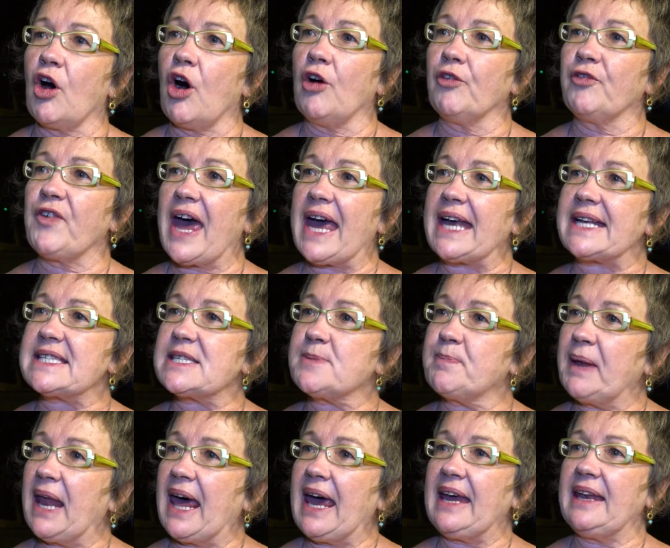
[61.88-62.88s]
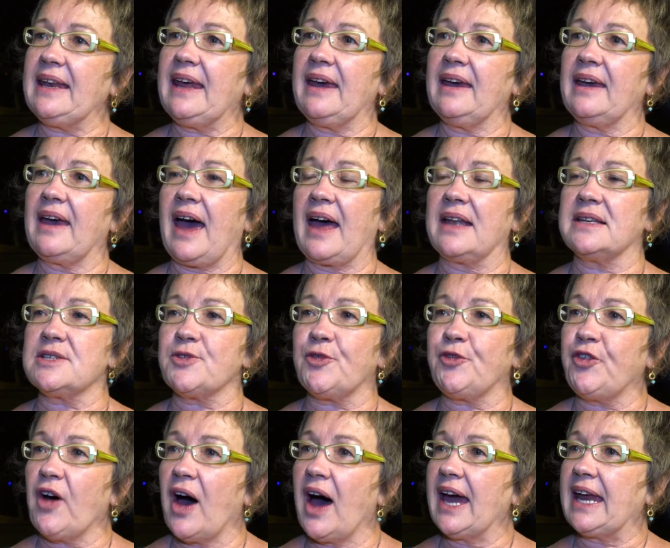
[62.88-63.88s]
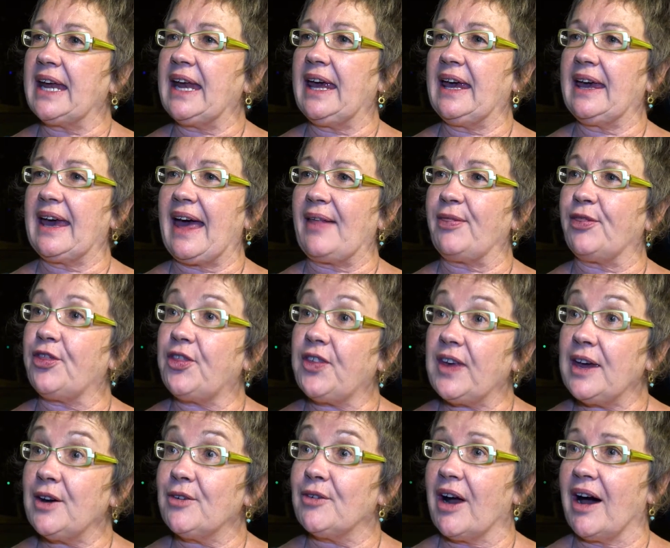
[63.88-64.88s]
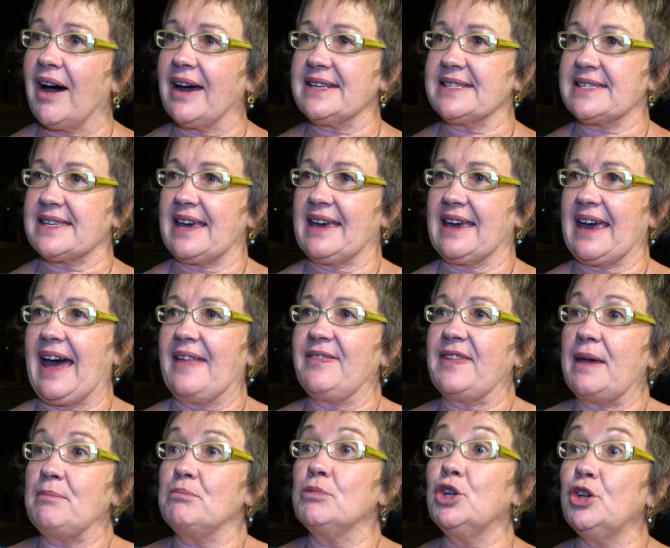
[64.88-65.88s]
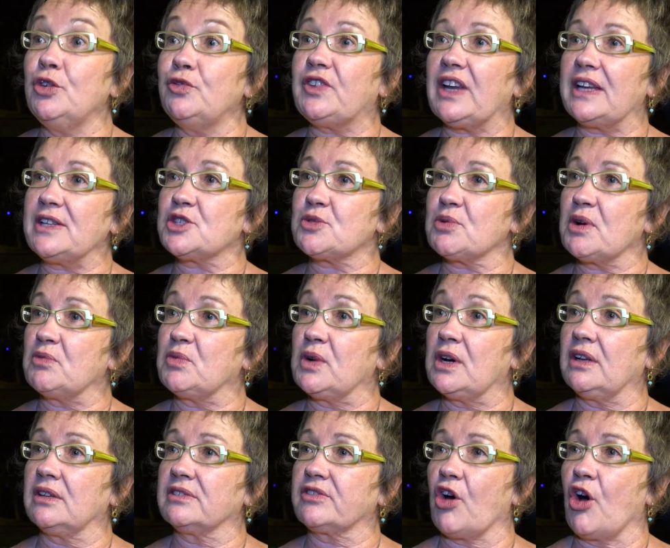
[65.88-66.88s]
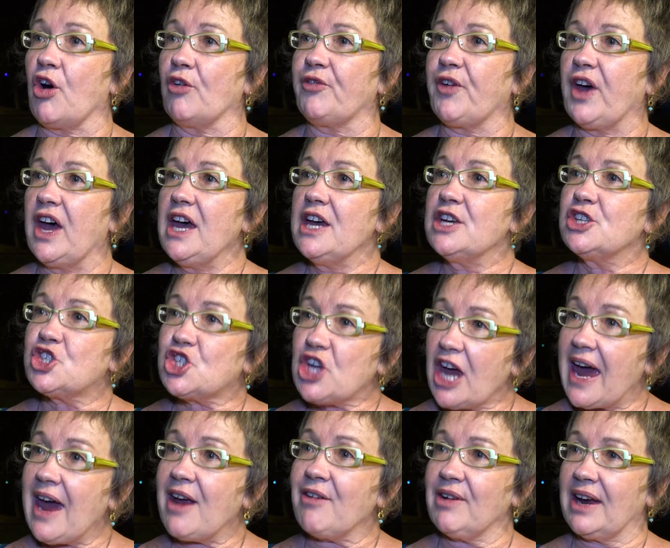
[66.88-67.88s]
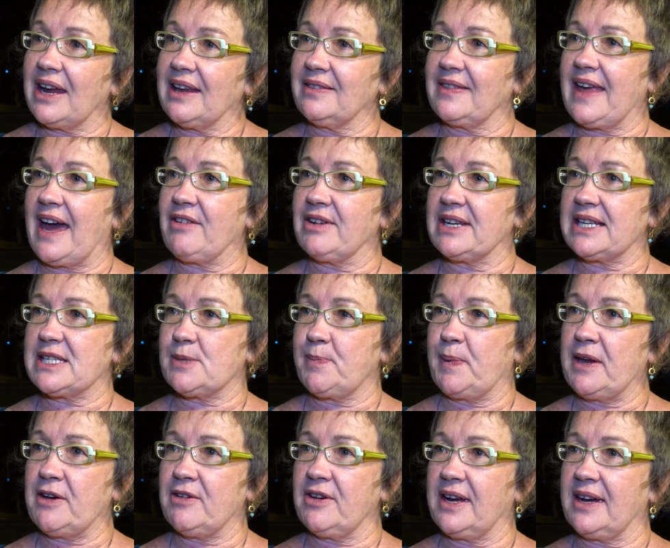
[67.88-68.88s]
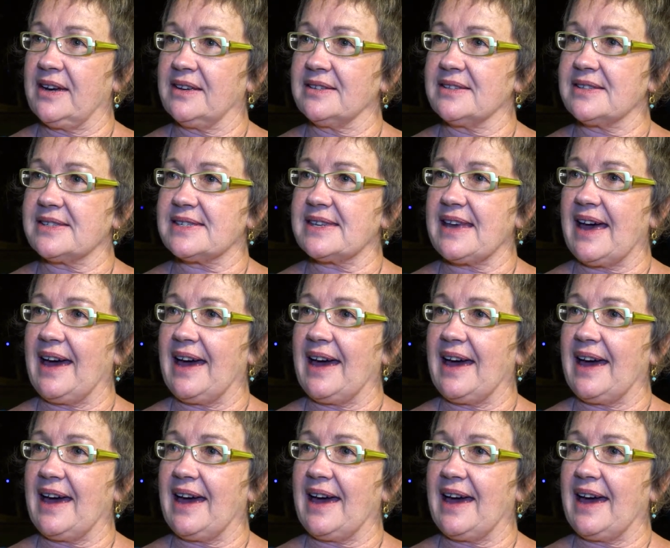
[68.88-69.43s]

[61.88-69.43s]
of explaining and defining and theorizing, and they moved into a world of sharing their experience.